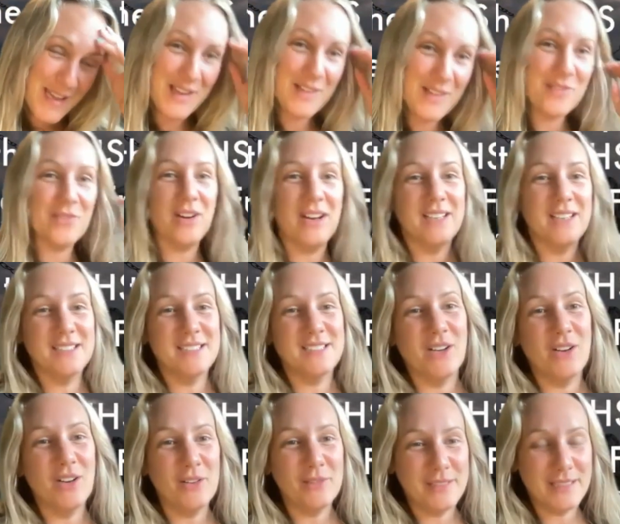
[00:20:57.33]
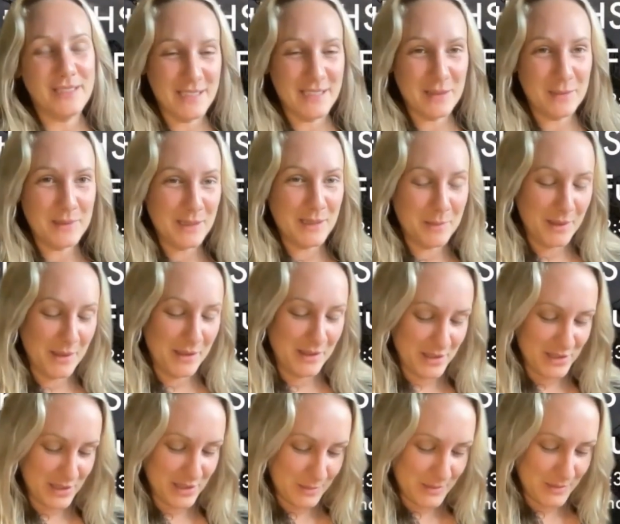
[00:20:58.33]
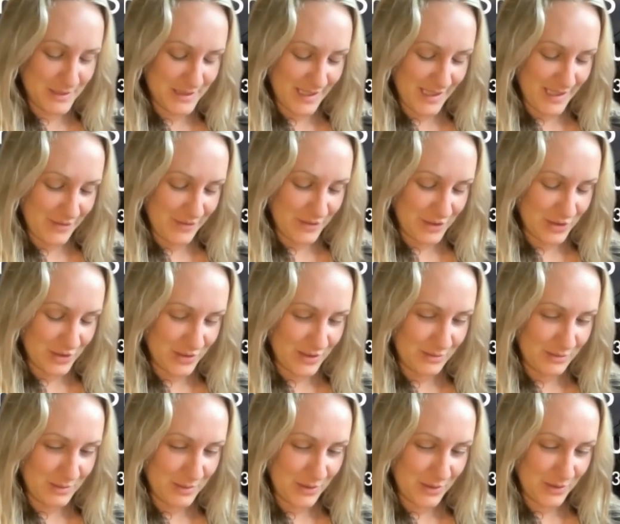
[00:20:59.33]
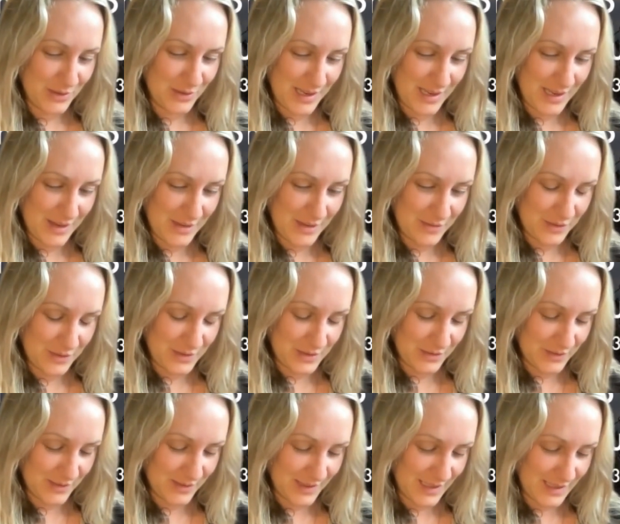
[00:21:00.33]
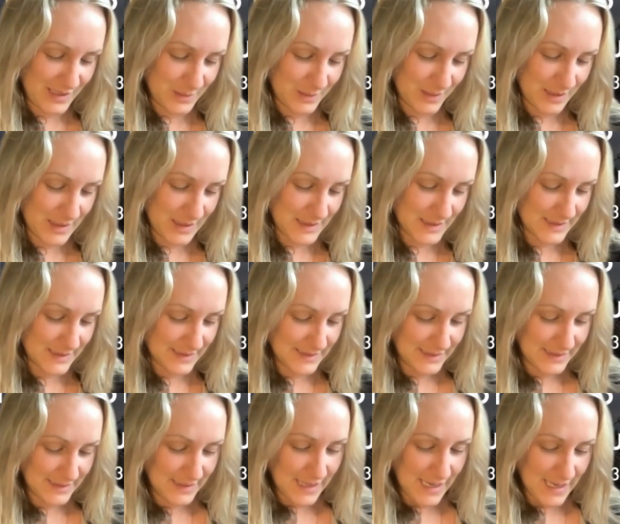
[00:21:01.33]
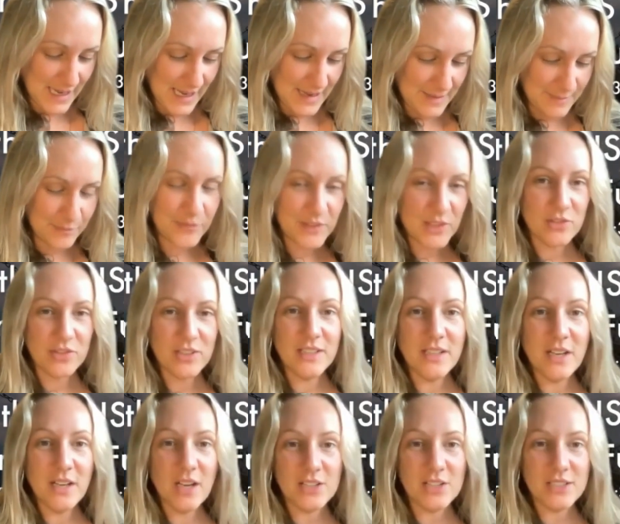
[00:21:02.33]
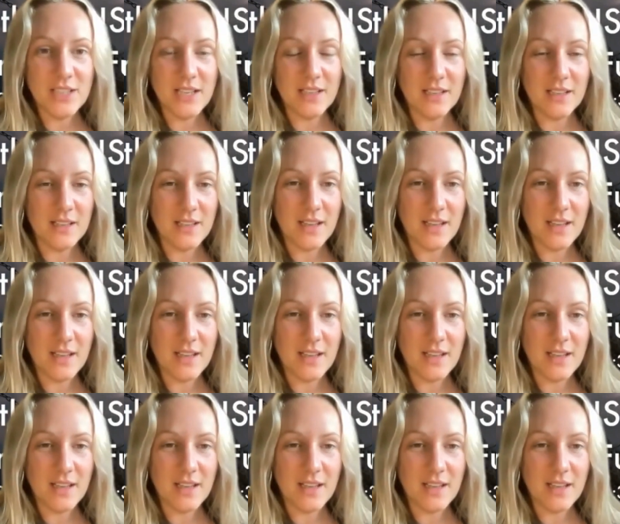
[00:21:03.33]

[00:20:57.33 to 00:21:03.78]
a friend of Sustainability Partnerships, for sure. They've been on a few different things with us. Green hushing.